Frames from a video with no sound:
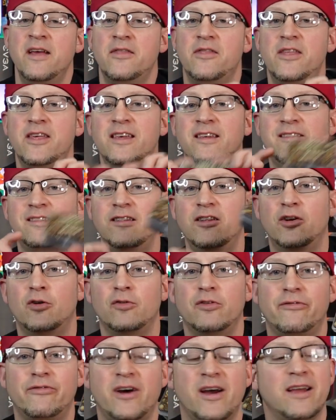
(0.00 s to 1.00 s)
This little
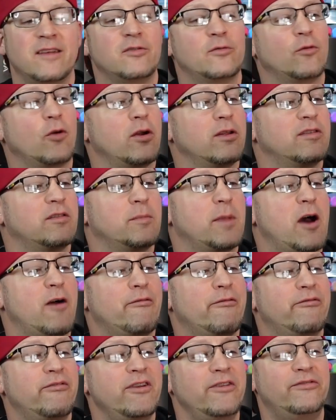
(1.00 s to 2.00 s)
device runs about
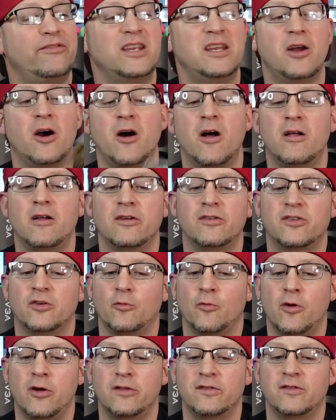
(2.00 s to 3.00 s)
$50, it
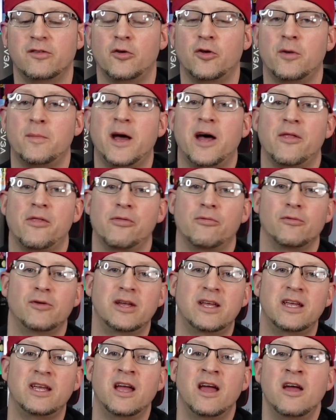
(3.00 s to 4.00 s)
runs on about
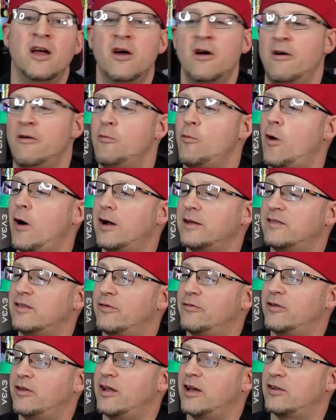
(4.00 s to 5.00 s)
3 watts
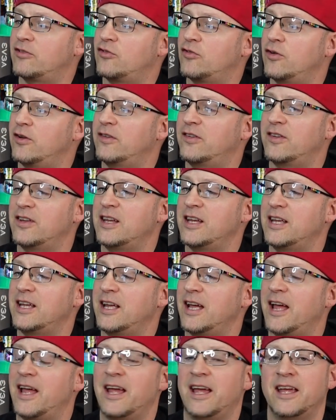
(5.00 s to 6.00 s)
of
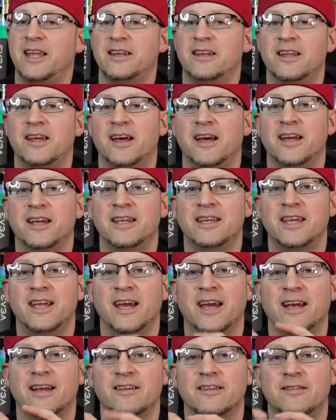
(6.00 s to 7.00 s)
electricity, and
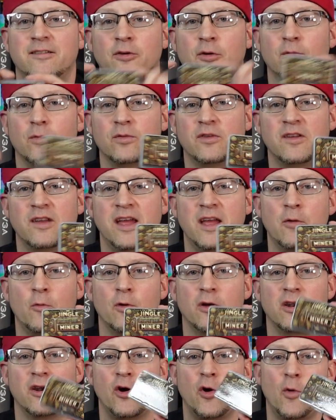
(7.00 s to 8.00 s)
yeah, so today
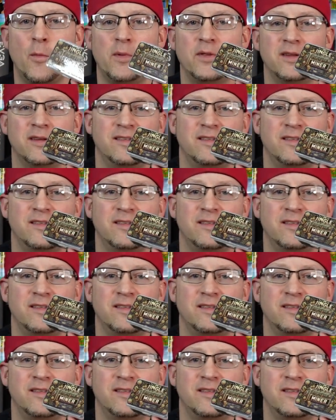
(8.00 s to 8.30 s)
we're gonna open